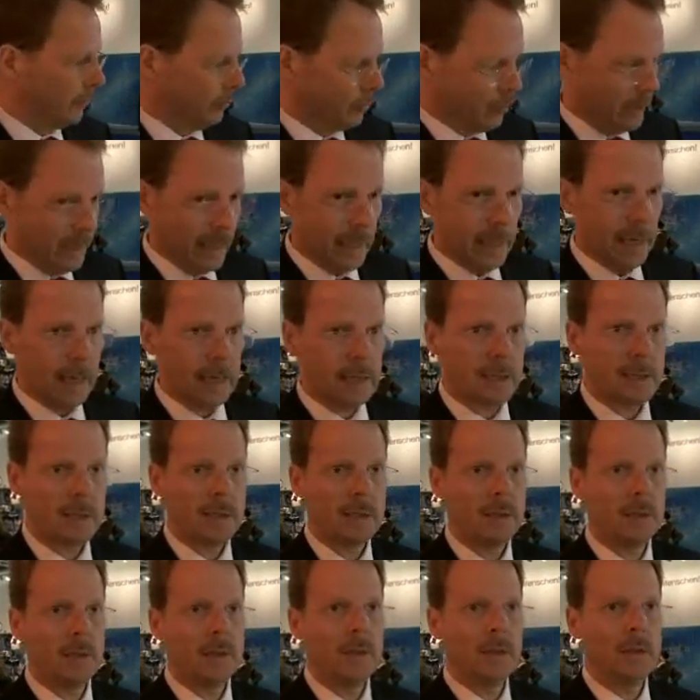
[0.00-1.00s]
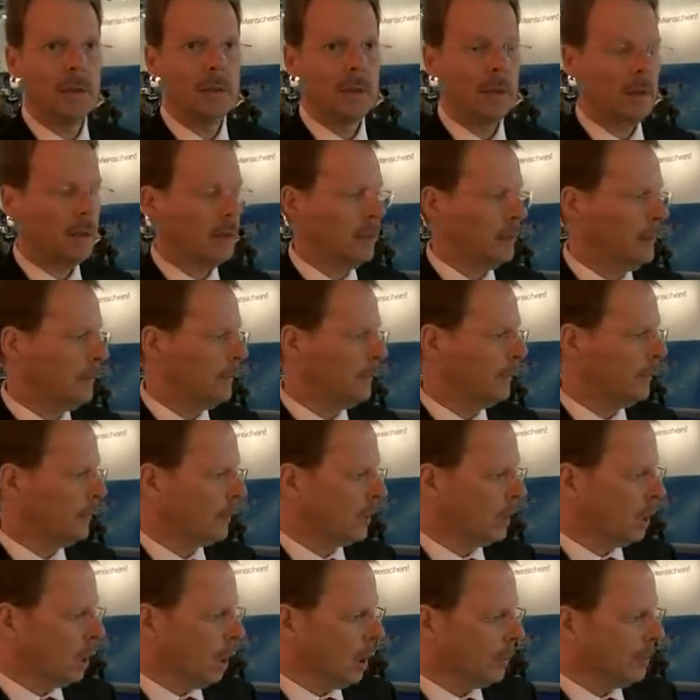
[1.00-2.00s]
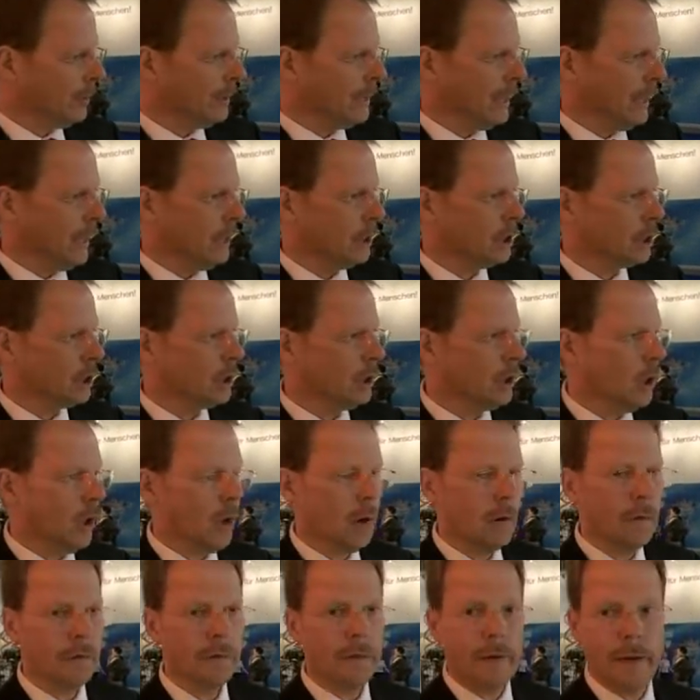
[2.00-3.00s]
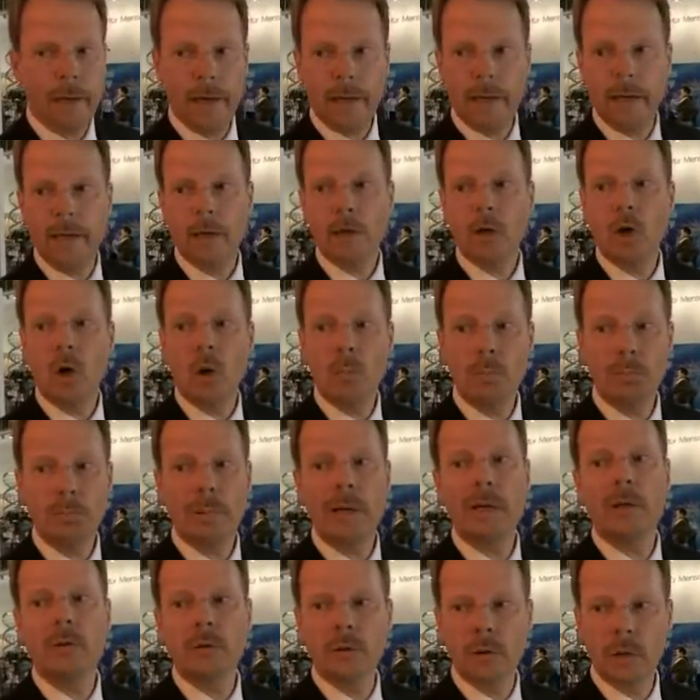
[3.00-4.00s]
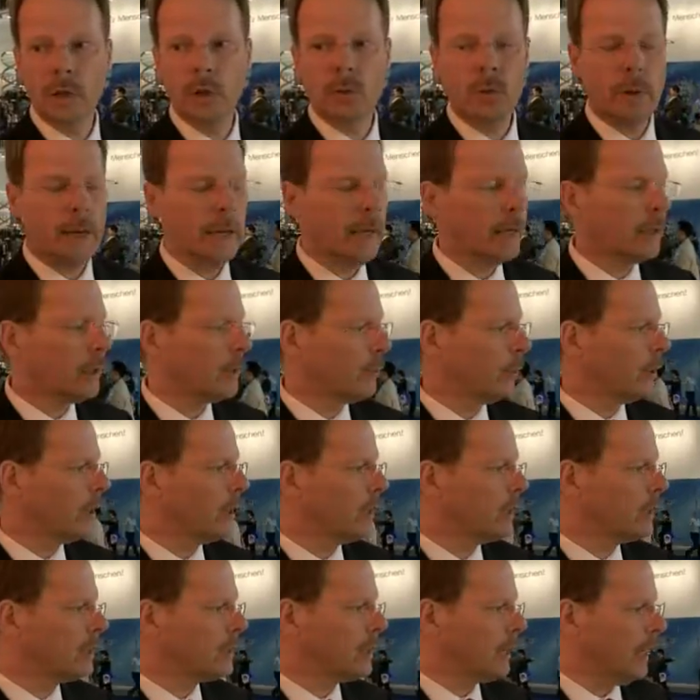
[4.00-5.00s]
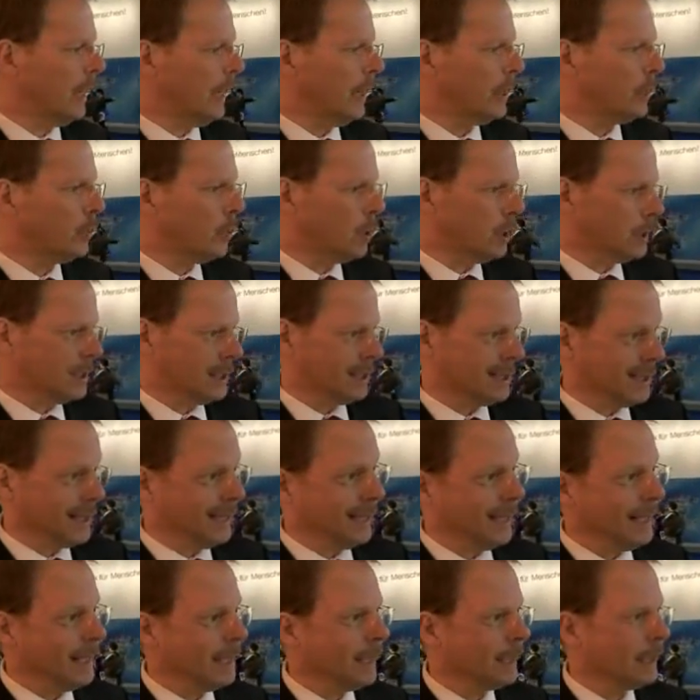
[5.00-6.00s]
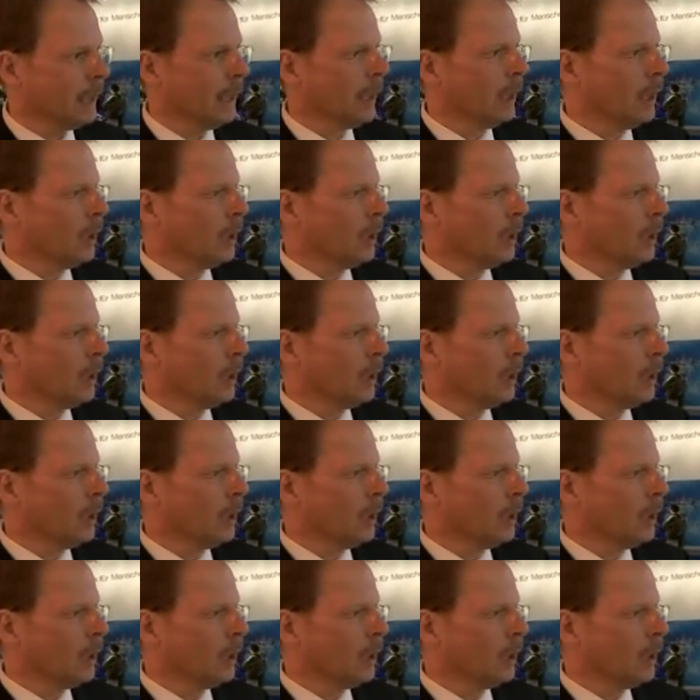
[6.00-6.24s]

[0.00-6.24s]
rear axle combination of a compound crank with a Watts link,